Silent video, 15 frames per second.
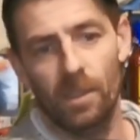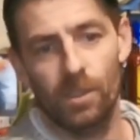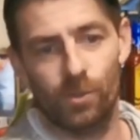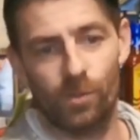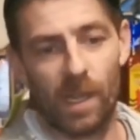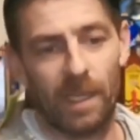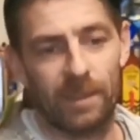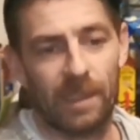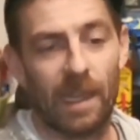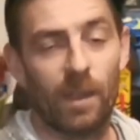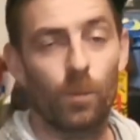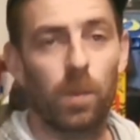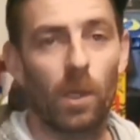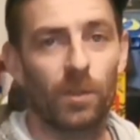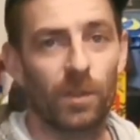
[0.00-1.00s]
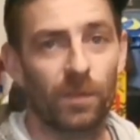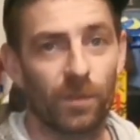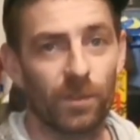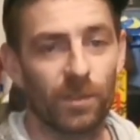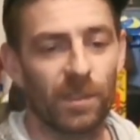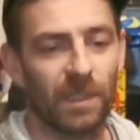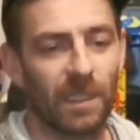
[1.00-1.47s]
Tried that up on the
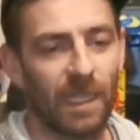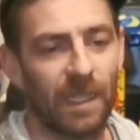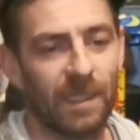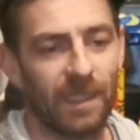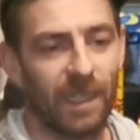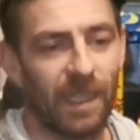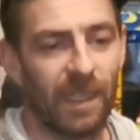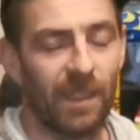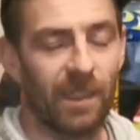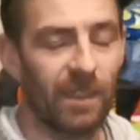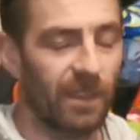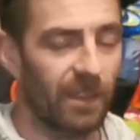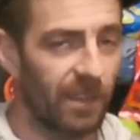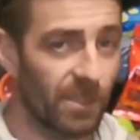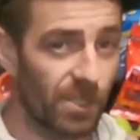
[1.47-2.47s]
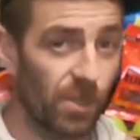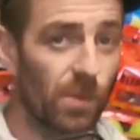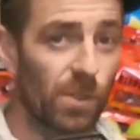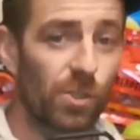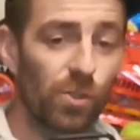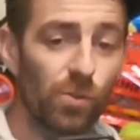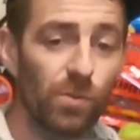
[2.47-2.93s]
front of the Gladiator, and she
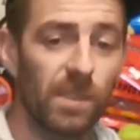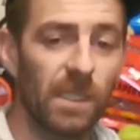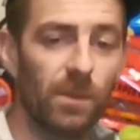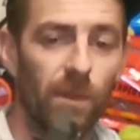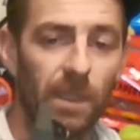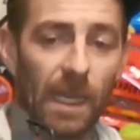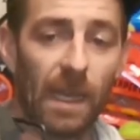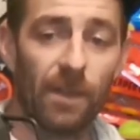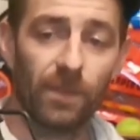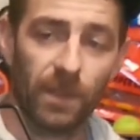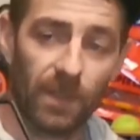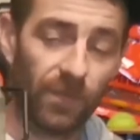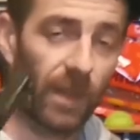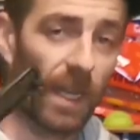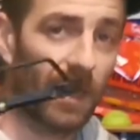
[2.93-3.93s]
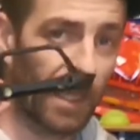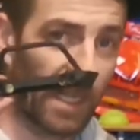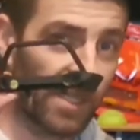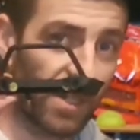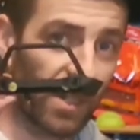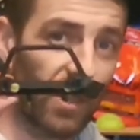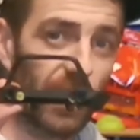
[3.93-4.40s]
was suited with that for the fact
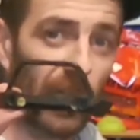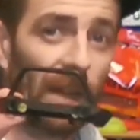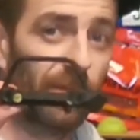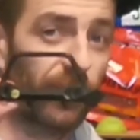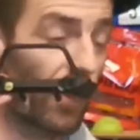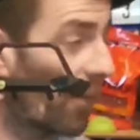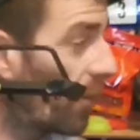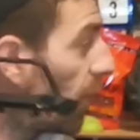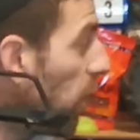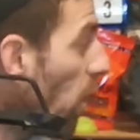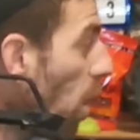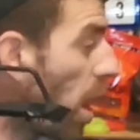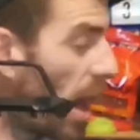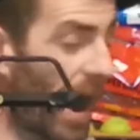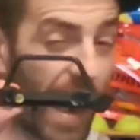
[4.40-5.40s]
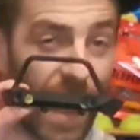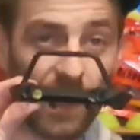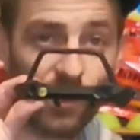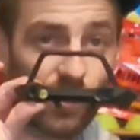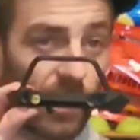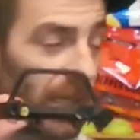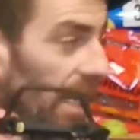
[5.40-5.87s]
that she could have 4
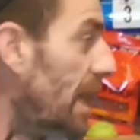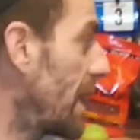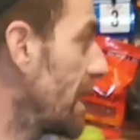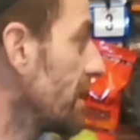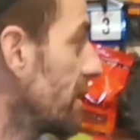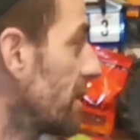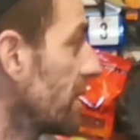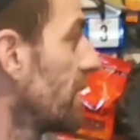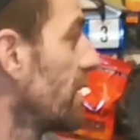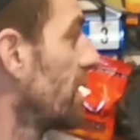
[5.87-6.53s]
extra lights.